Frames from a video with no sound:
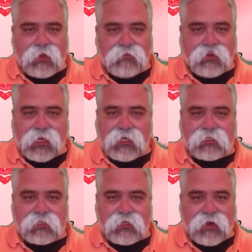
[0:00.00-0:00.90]

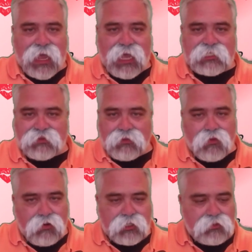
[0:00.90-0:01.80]
because there has to be
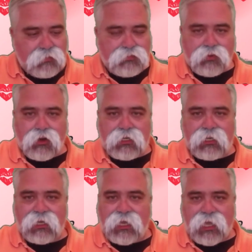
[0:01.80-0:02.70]
more to a book,
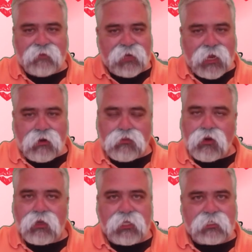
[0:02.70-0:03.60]
even a harem
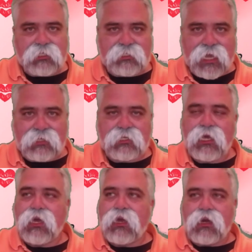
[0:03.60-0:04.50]
book, than just sex.
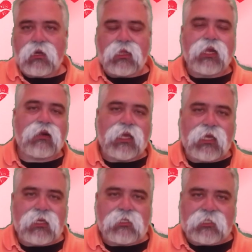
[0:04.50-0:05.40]

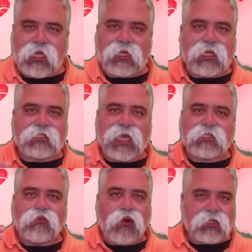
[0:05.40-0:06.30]
Clearly, she at least
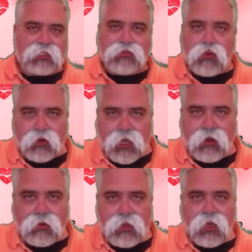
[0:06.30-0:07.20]
has watched a
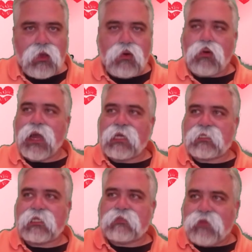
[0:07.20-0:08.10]
porno or
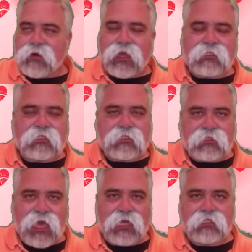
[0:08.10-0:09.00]
has experienced
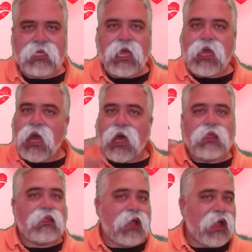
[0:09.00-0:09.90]
sex.
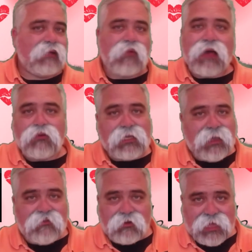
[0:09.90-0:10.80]
I will
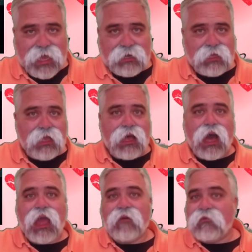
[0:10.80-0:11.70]
give her that.
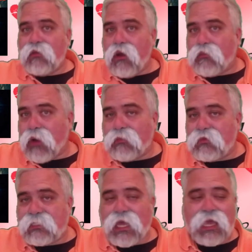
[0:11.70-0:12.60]
I have no
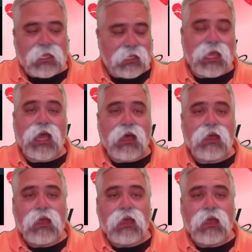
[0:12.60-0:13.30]
problem saying, yeah,